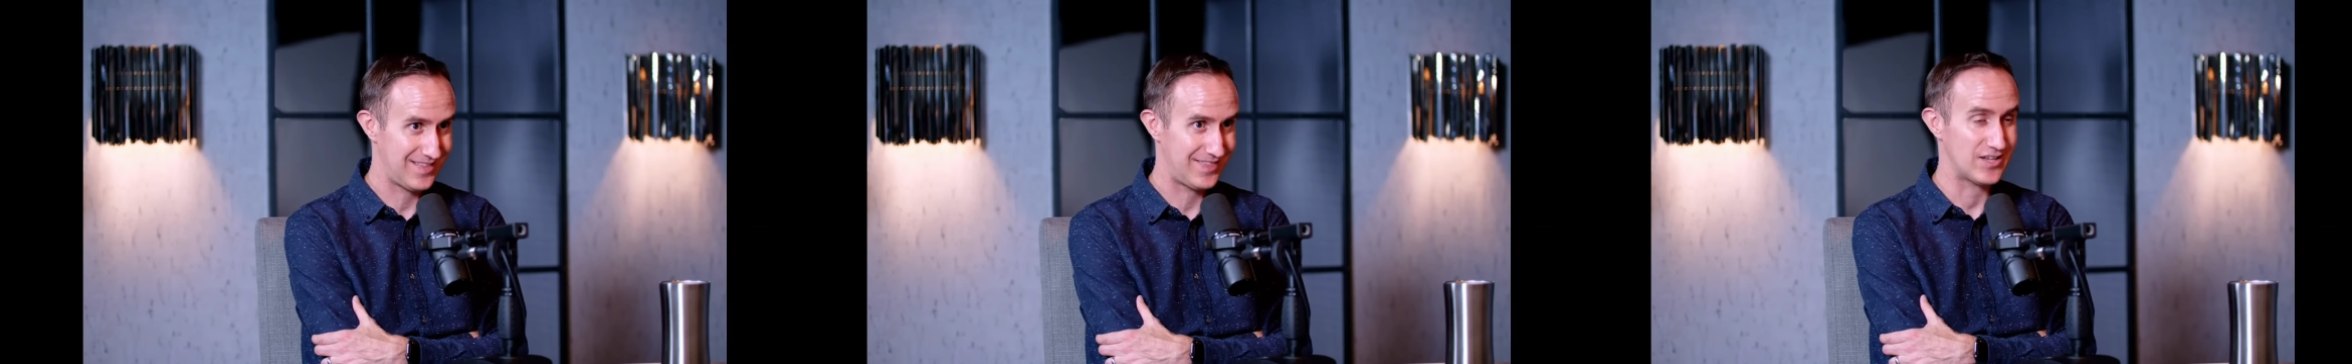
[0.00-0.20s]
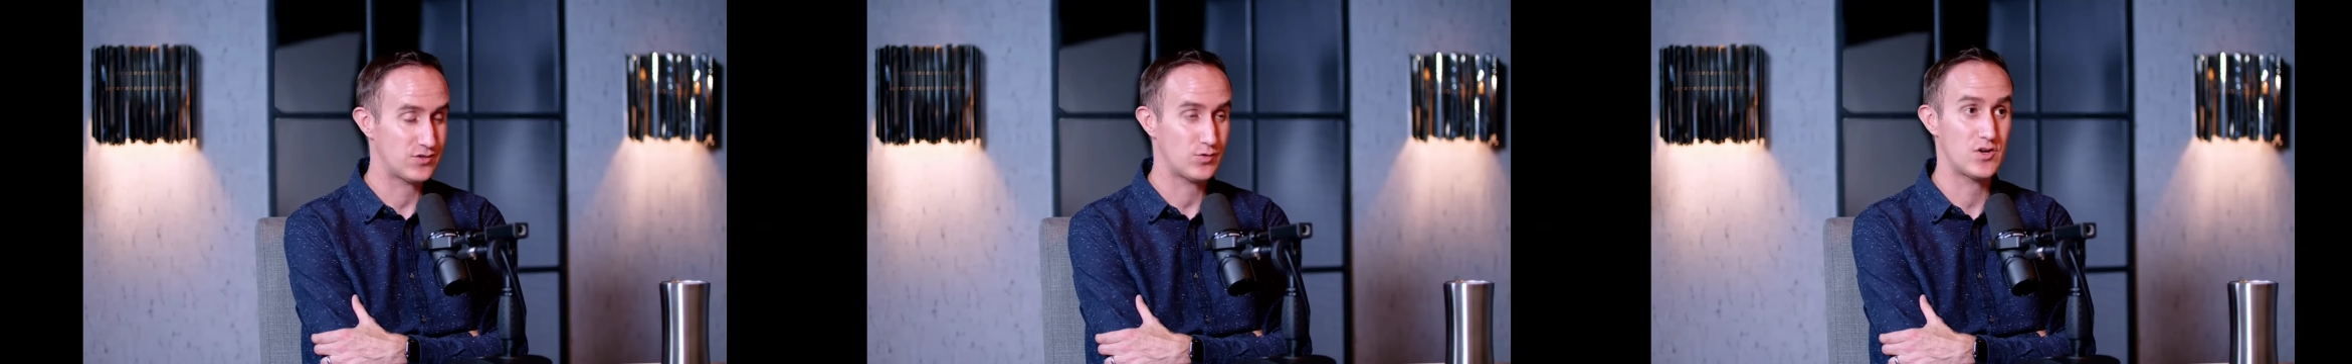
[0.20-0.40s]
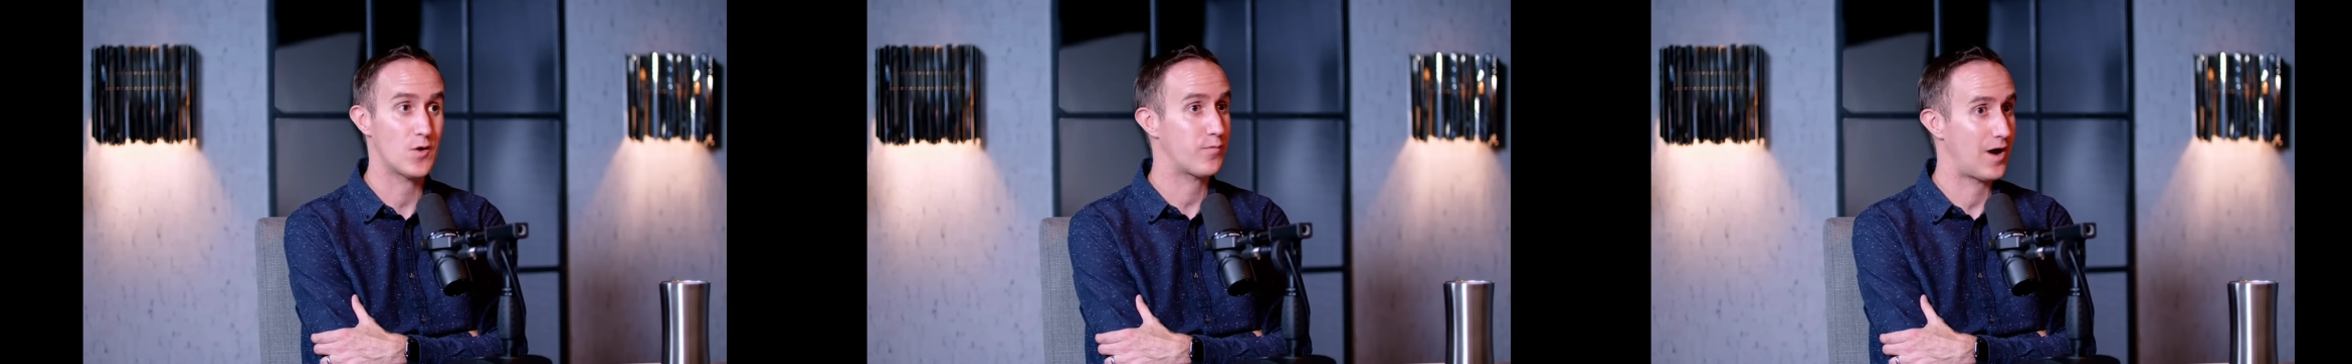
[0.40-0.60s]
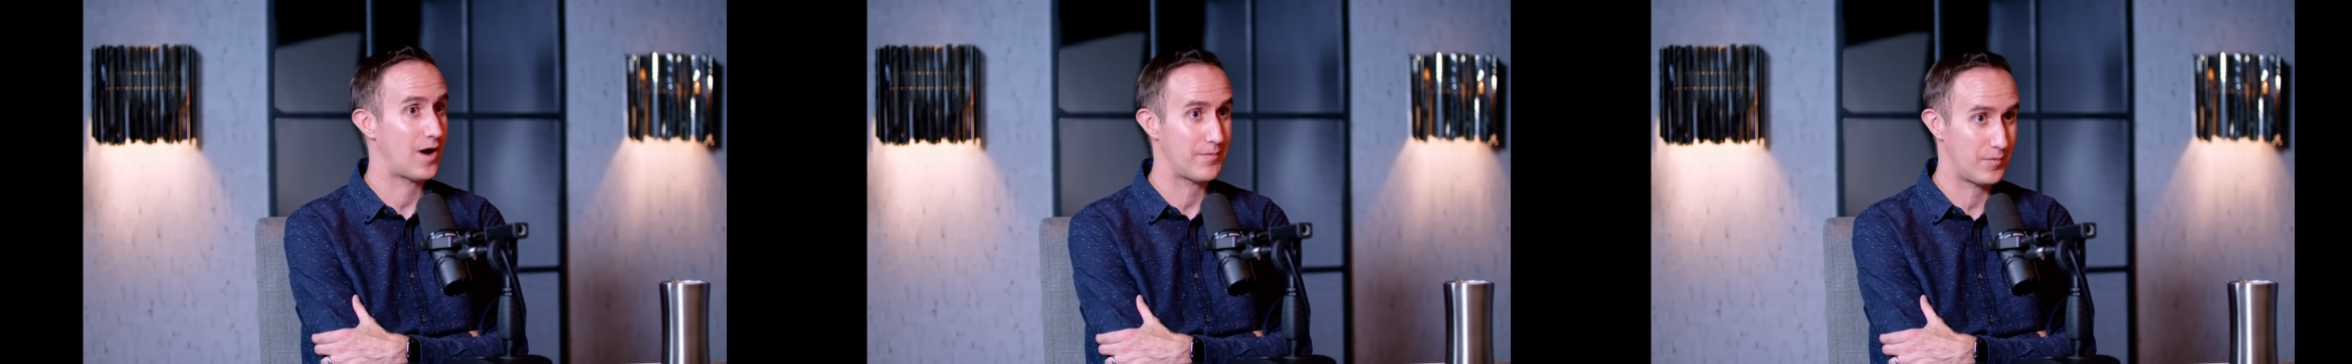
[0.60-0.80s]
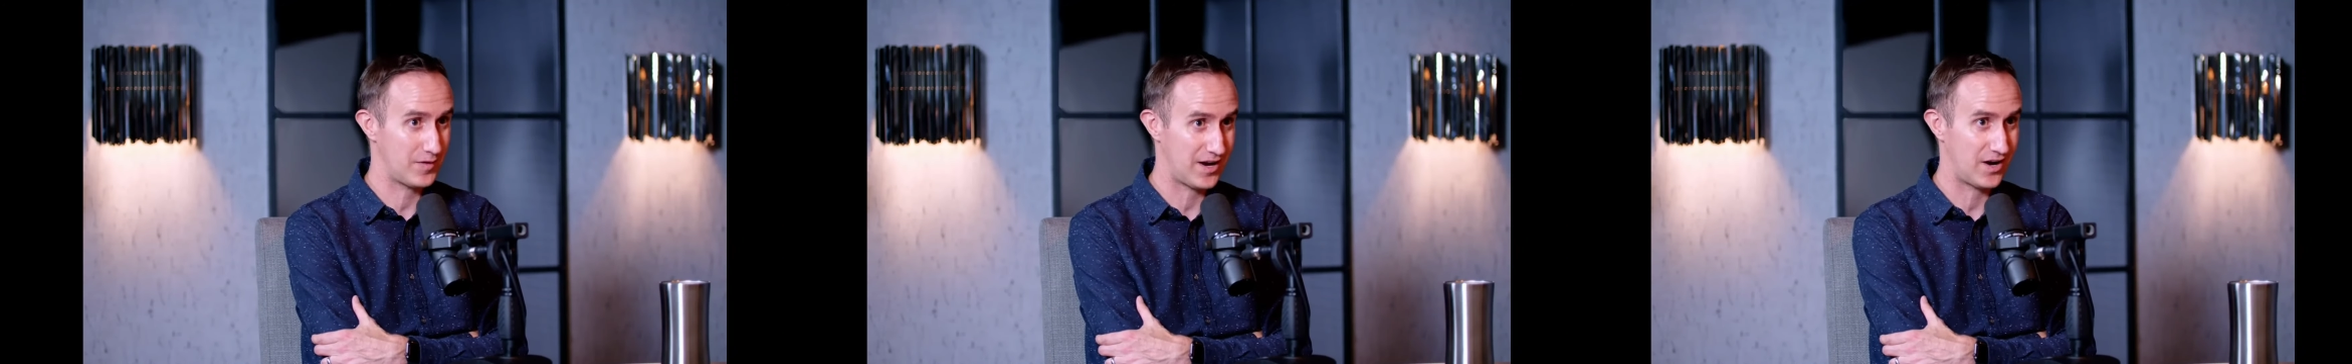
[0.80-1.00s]
That's when you're
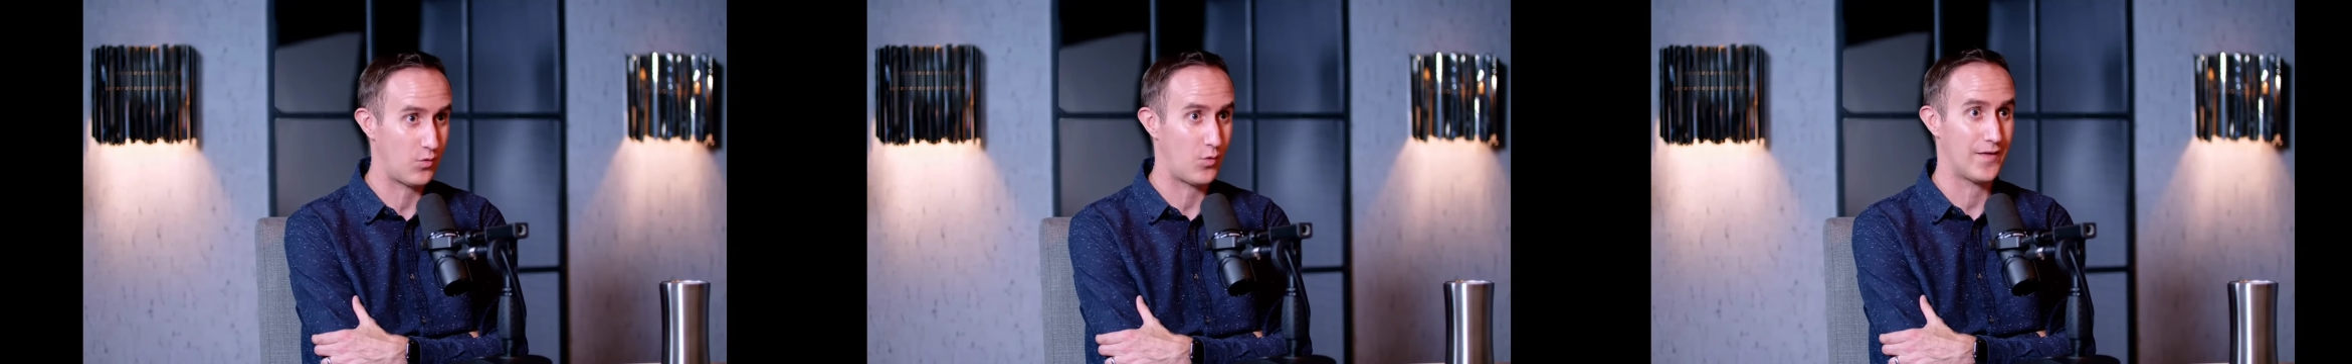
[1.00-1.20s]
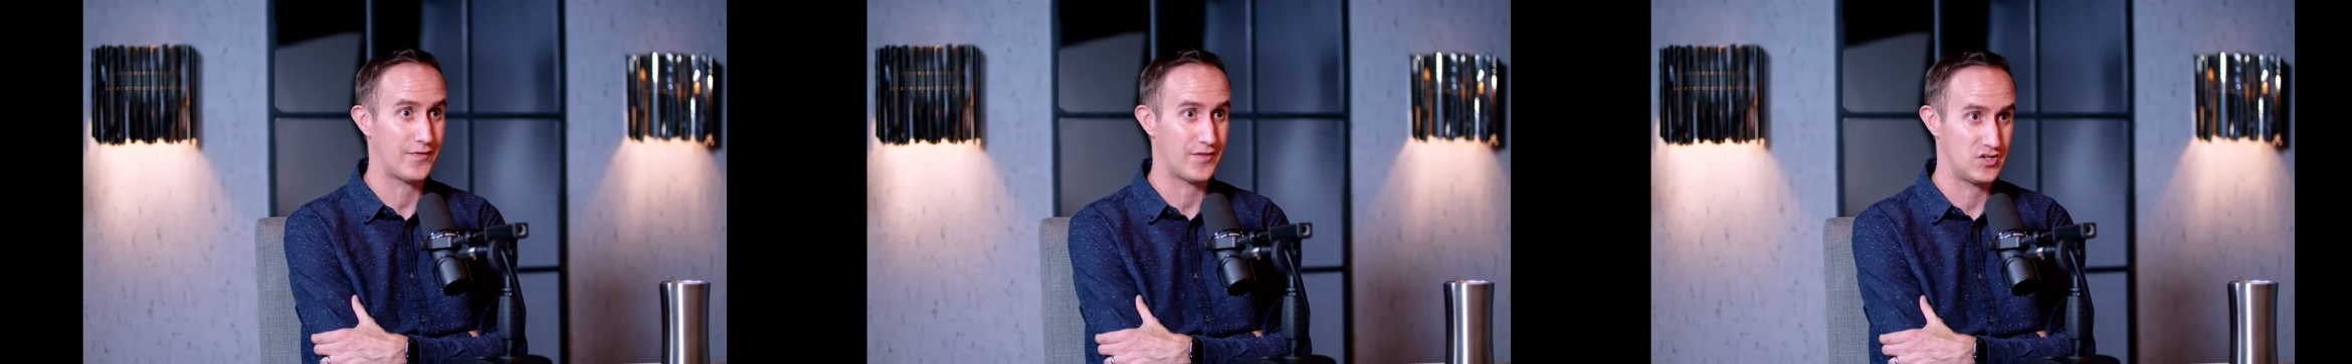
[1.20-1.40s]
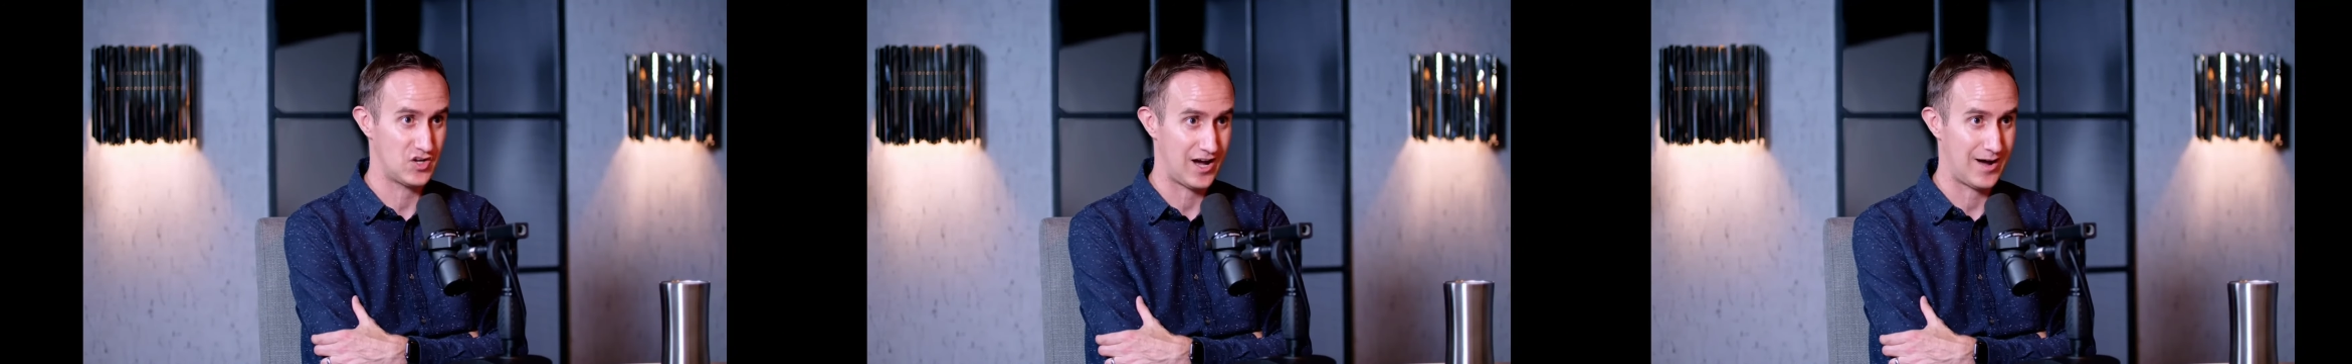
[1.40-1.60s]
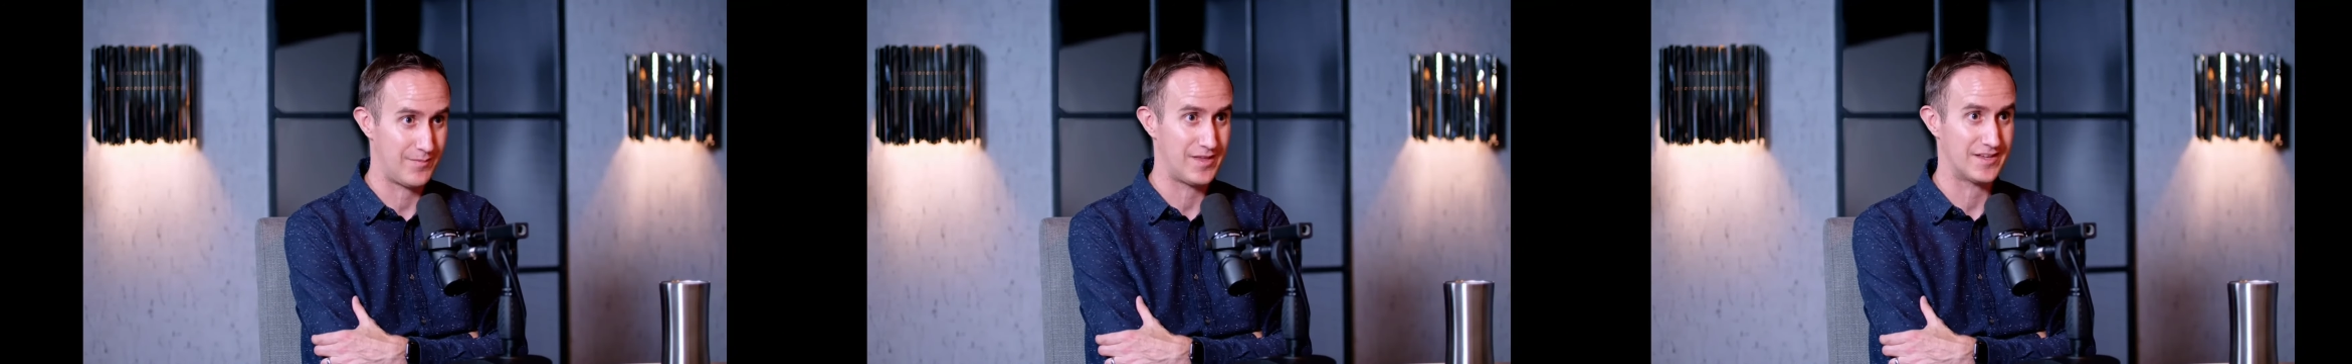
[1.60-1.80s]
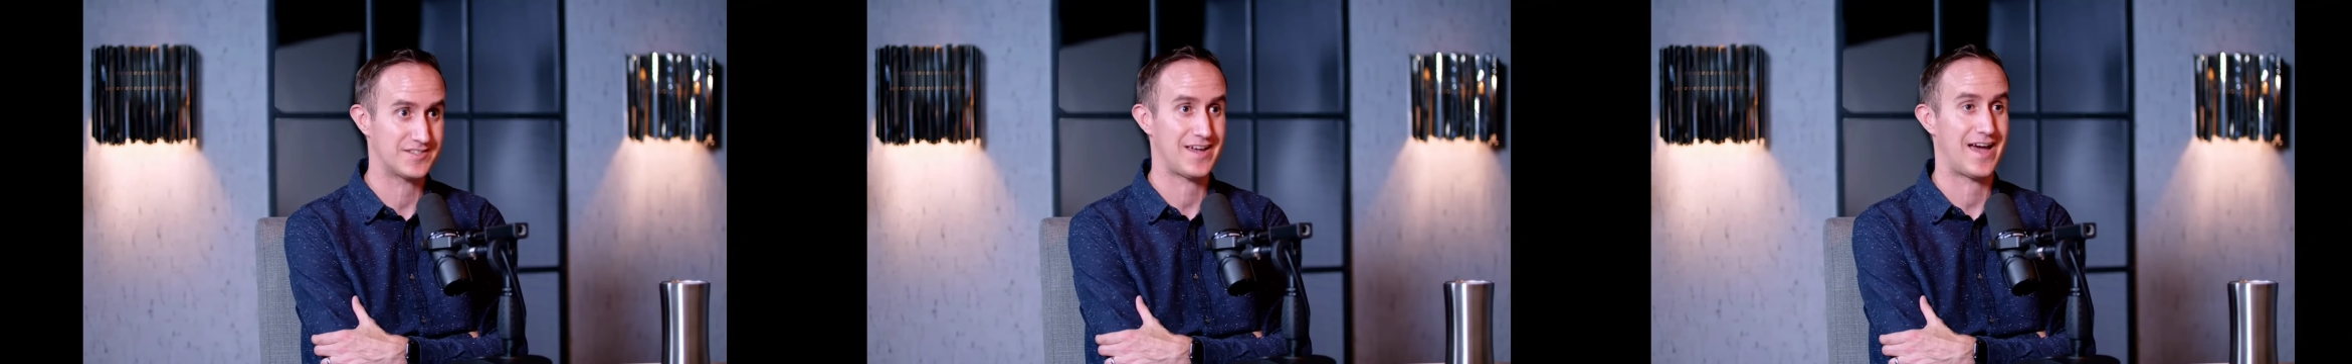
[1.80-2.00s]
probably going to want the job that